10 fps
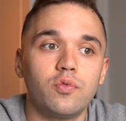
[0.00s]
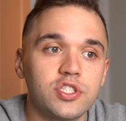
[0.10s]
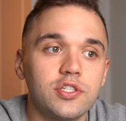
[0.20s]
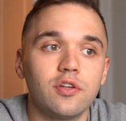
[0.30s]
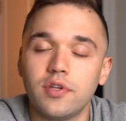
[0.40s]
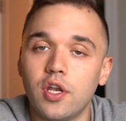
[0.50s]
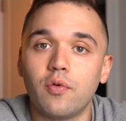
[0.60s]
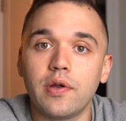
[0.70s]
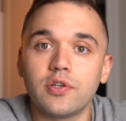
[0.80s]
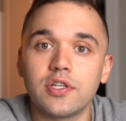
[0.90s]
still, you know,
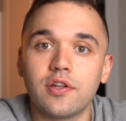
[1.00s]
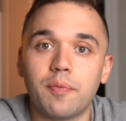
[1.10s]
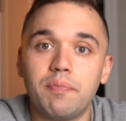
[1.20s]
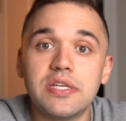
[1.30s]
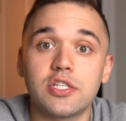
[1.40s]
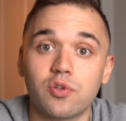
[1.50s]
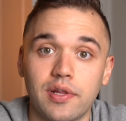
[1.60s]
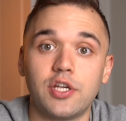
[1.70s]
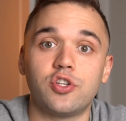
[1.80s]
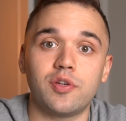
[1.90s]
we were still in a business
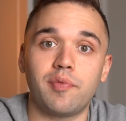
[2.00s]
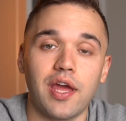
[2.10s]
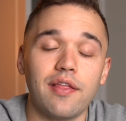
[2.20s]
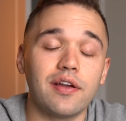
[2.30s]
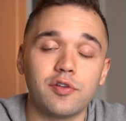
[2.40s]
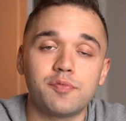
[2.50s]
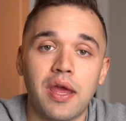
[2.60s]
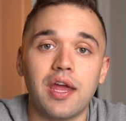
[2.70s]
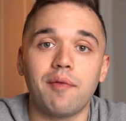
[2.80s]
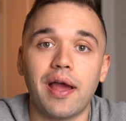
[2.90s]
relationship together. He was
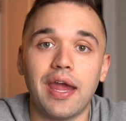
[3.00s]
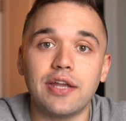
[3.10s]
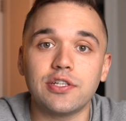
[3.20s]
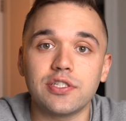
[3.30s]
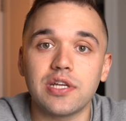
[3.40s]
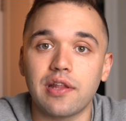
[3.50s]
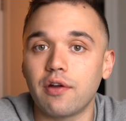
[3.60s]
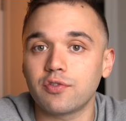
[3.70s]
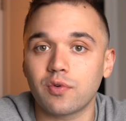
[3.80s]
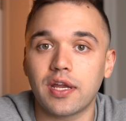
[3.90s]
paying my agency that
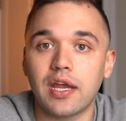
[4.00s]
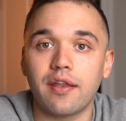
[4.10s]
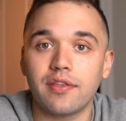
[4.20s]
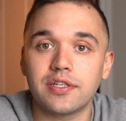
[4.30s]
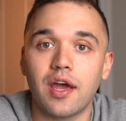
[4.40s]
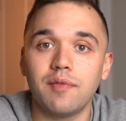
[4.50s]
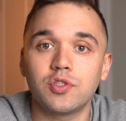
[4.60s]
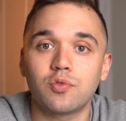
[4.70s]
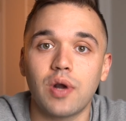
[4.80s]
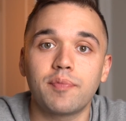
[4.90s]
I was working at at the time
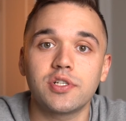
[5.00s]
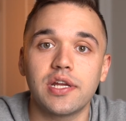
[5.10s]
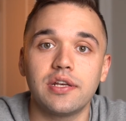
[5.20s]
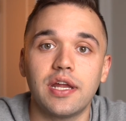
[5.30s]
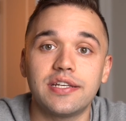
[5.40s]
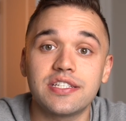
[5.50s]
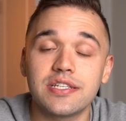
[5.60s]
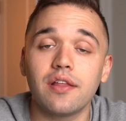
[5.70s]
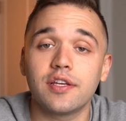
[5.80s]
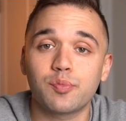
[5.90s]
to represent and to
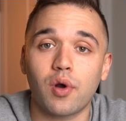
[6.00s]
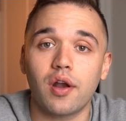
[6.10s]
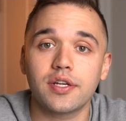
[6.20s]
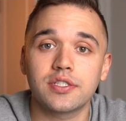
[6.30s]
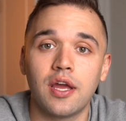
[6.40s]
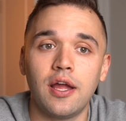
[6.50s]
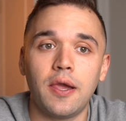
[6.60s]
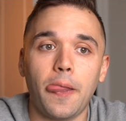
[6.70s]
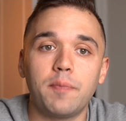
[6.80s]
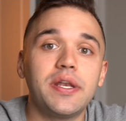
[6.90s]
sell his products,
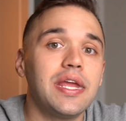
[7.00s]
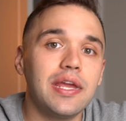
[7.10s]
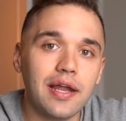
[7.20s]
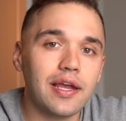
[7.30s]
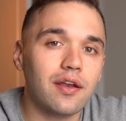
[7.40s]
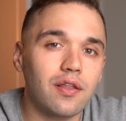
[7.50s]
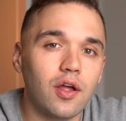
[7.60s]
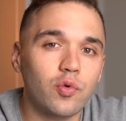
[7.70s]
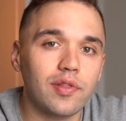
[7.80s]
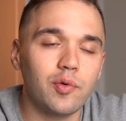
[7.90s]
but he and I got
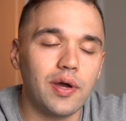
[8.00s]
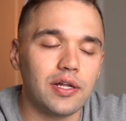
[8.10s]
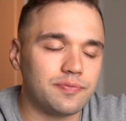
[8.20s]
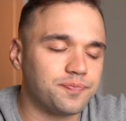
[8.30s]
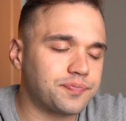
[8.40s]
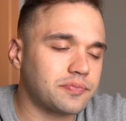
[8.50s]
along really well.